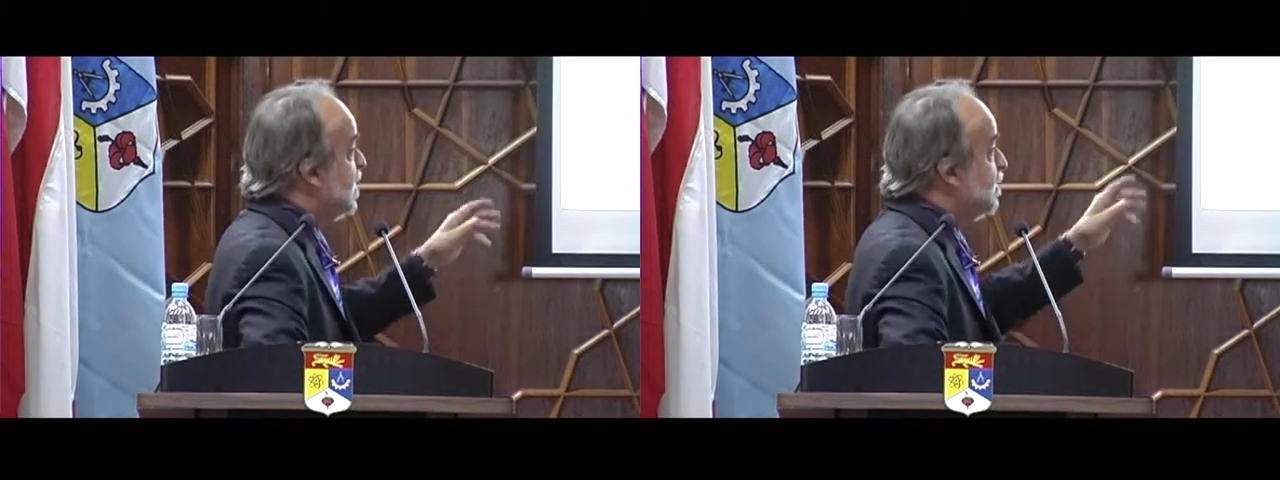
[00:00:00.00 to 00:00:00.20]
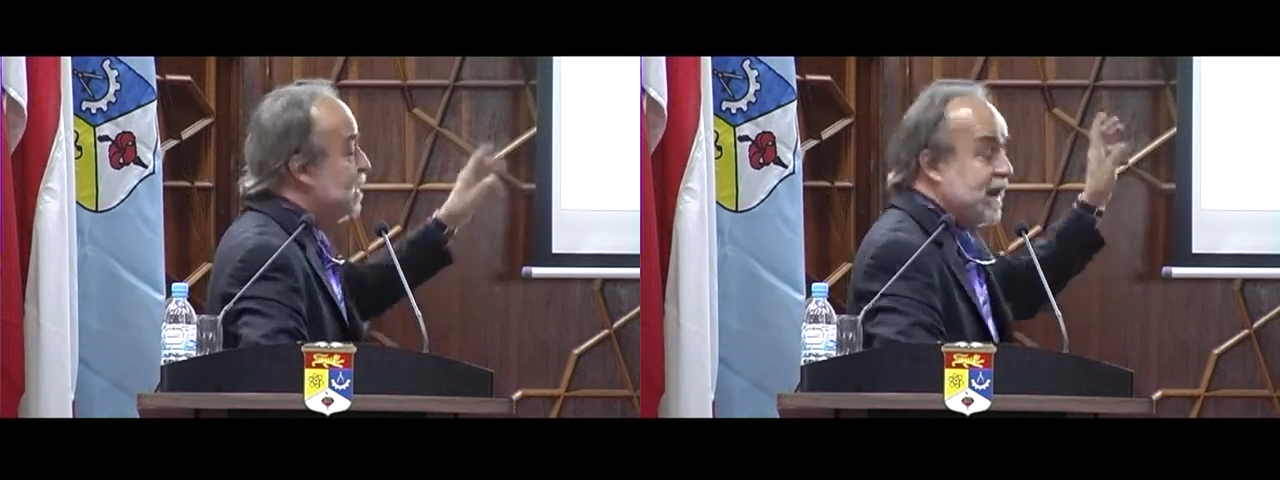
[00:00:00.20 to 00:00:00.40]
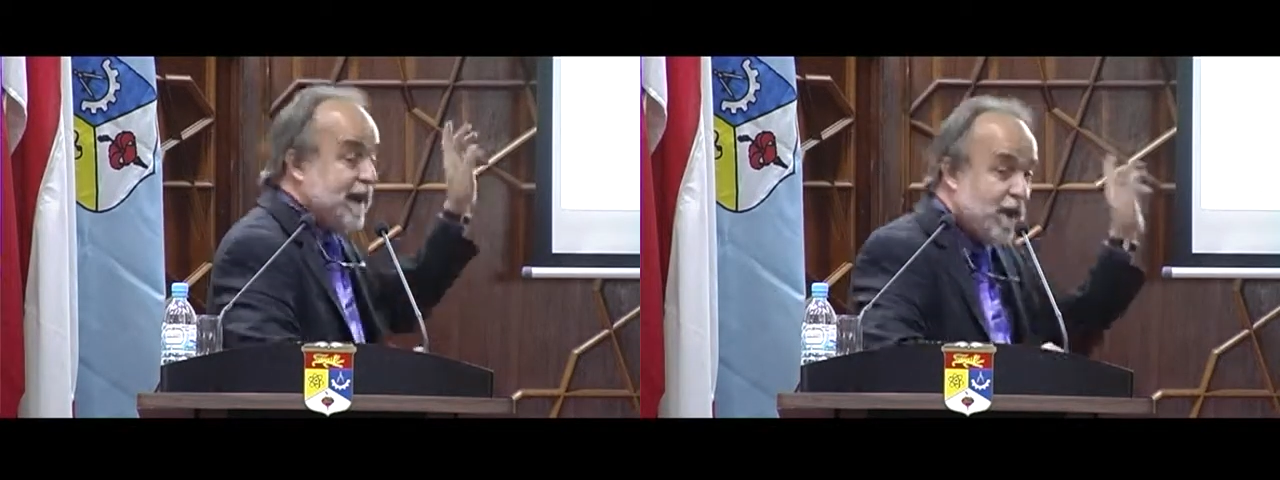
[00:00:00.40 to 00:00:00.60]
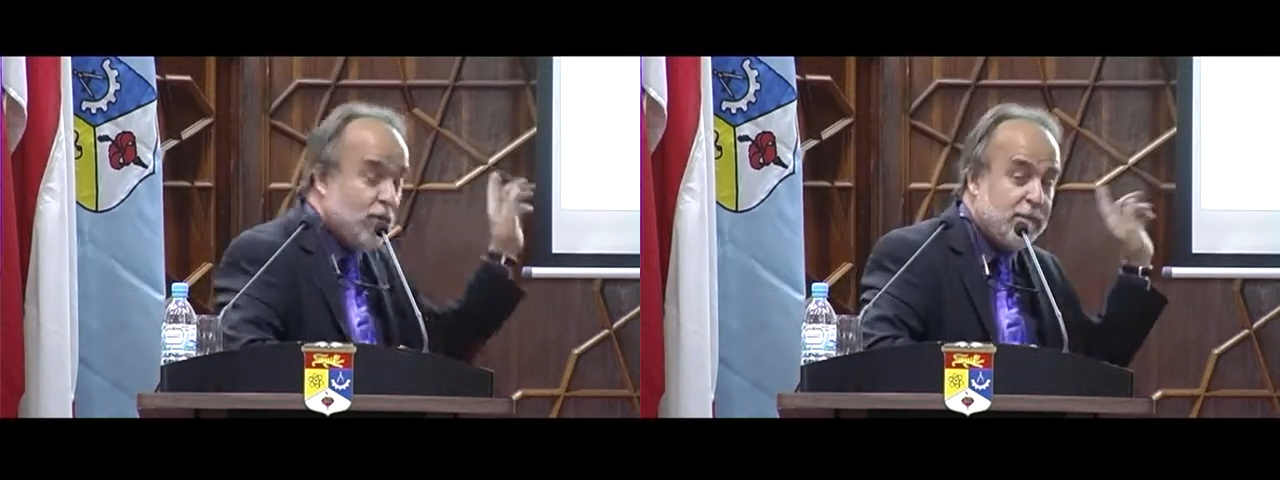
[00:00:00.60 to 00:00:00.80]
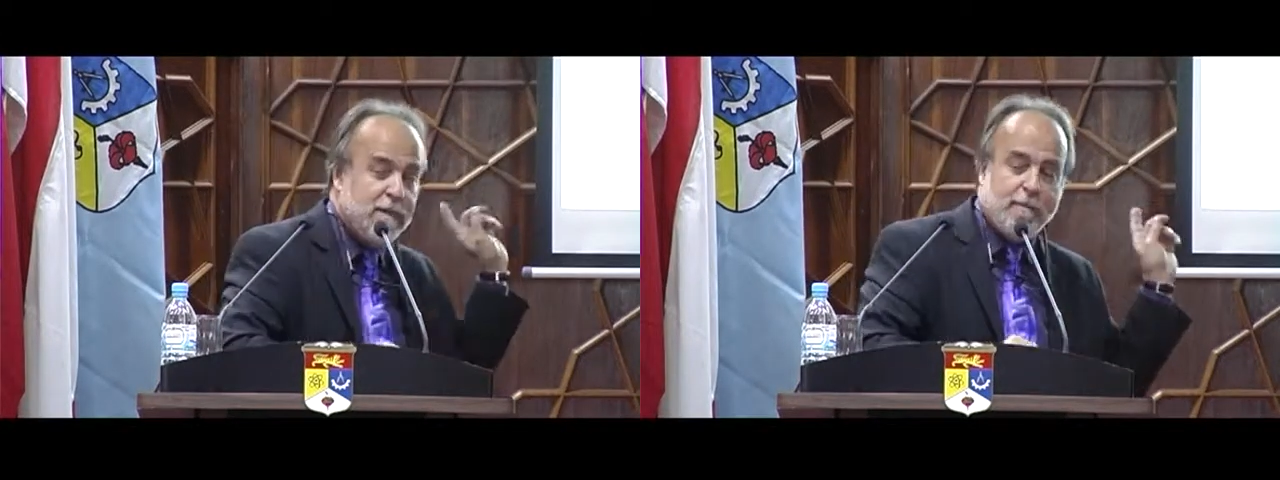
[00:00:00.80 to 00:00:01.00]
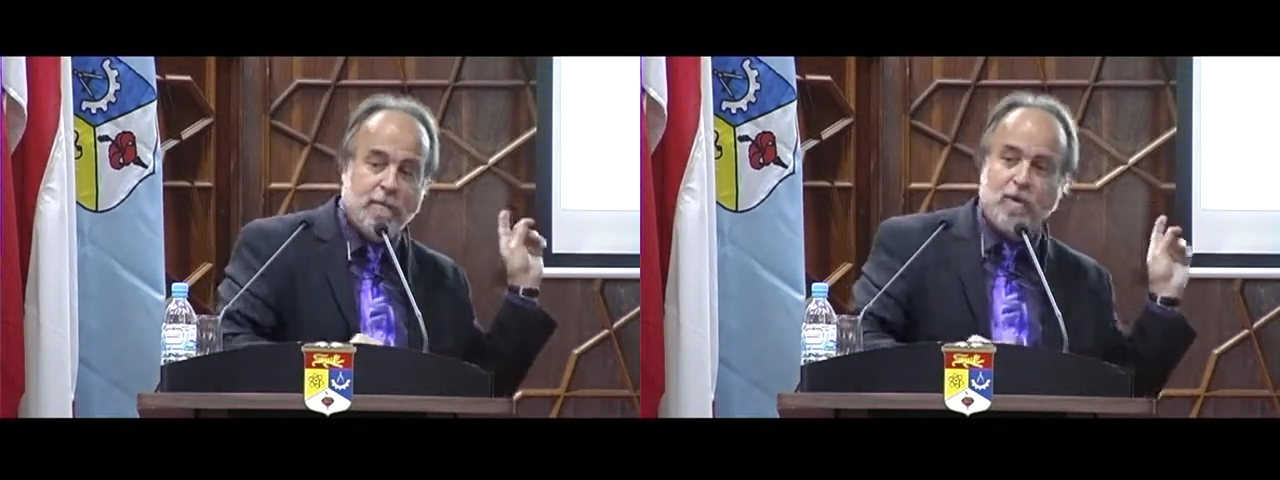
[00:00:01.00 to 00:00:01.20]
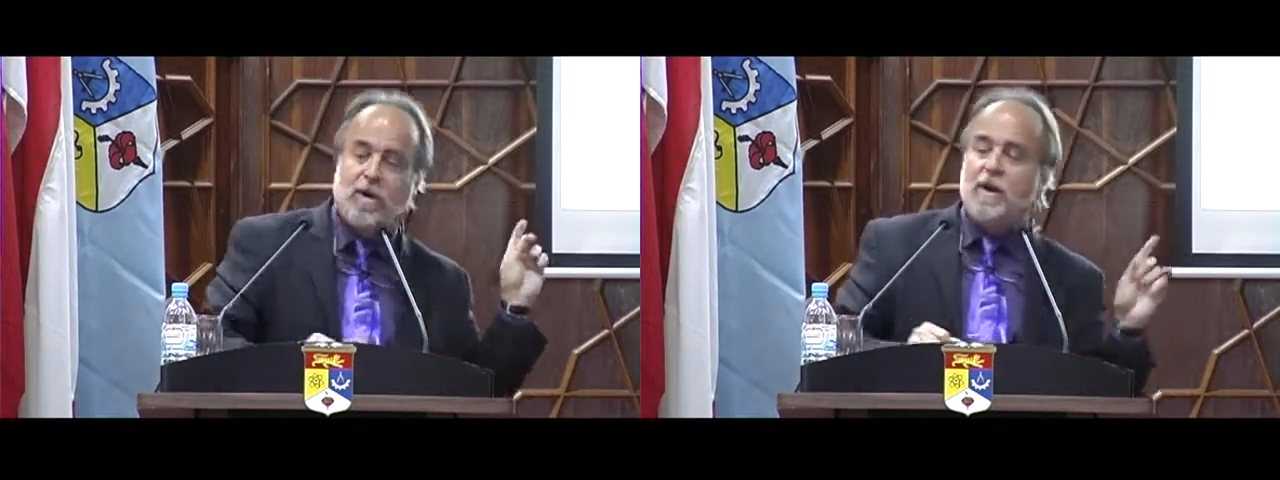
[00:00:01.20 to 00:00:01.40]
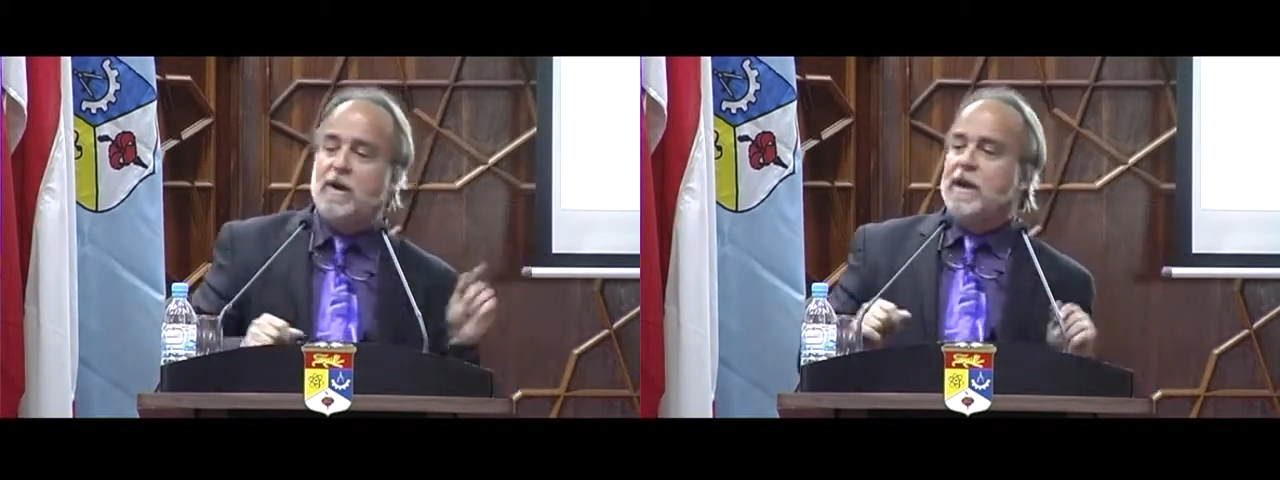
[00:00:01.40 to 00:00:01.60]
But again, remember,
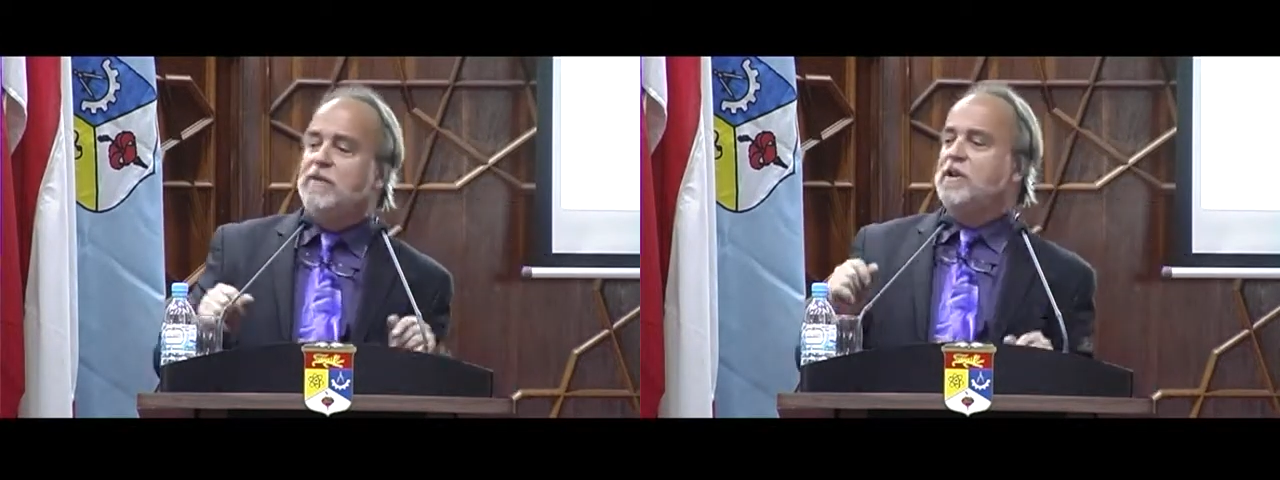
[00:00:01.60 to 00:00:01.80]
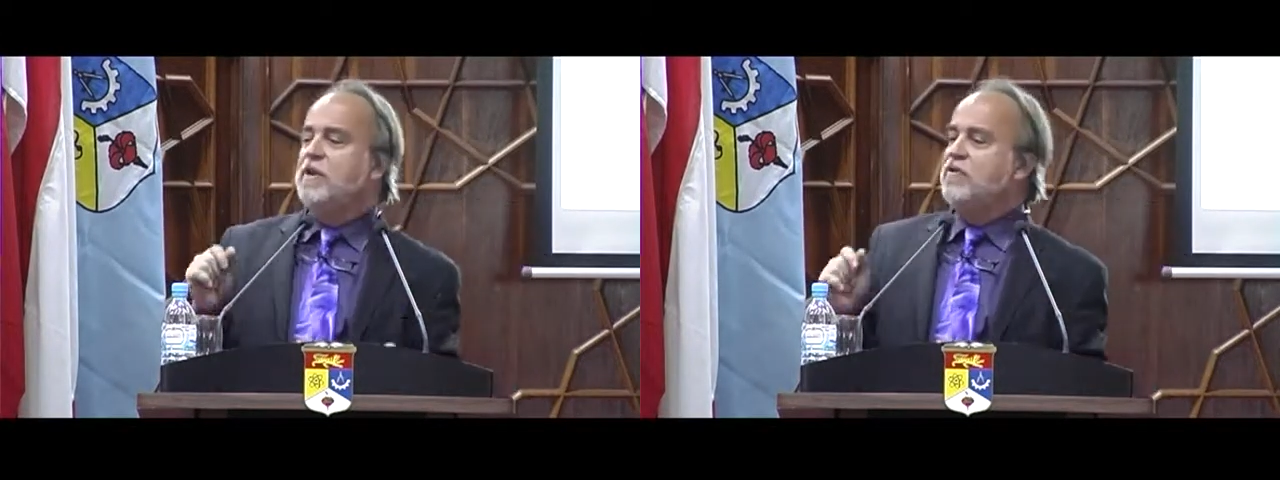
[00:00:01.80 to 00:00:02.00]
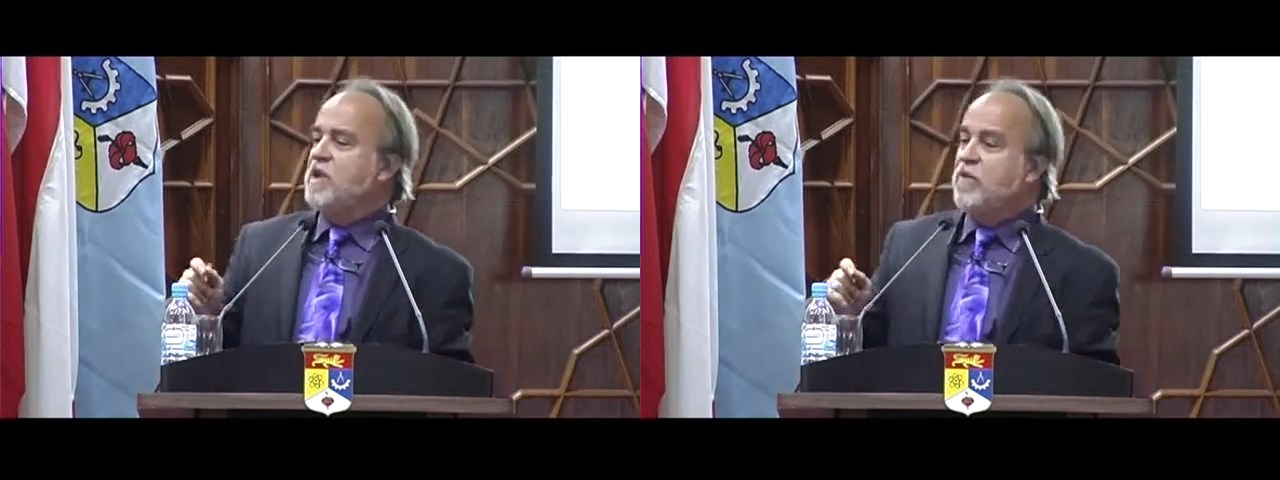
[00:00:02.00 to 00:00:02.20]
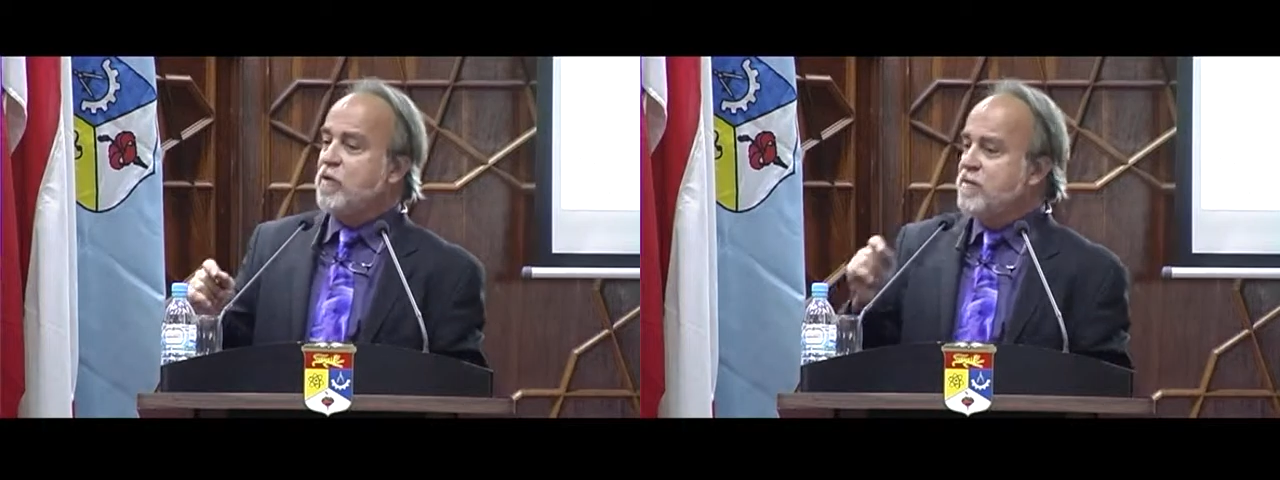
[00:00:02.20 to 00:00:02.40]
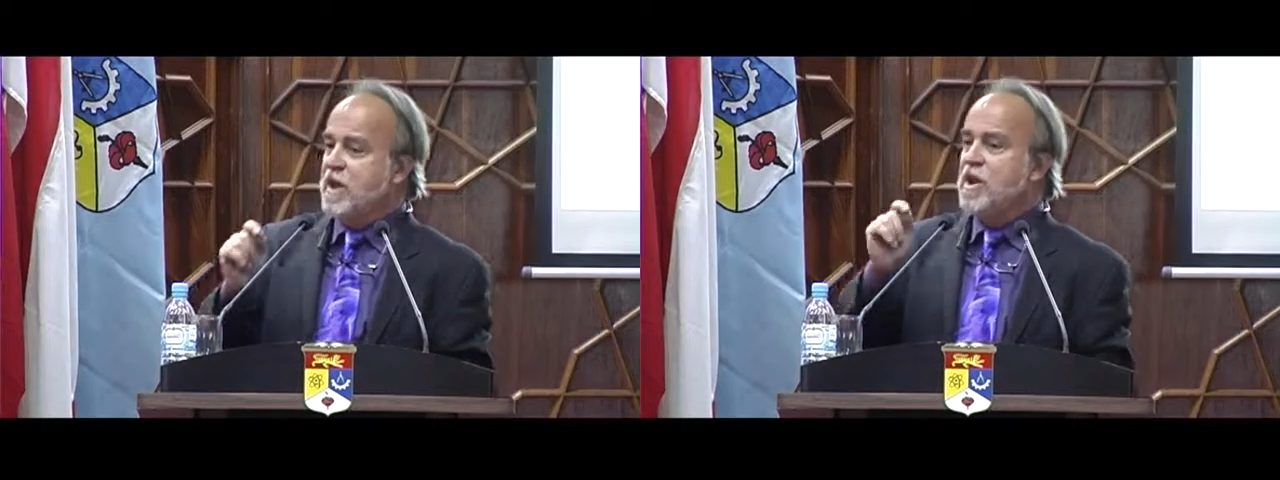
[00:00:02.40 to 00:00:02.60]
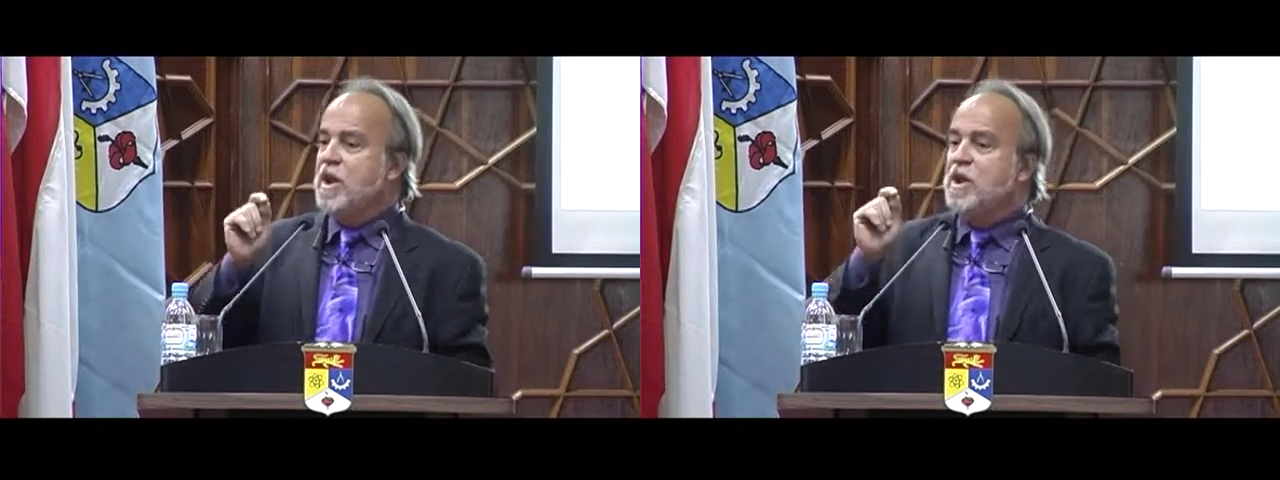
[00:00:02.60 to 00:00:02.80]
it's an exchange rate that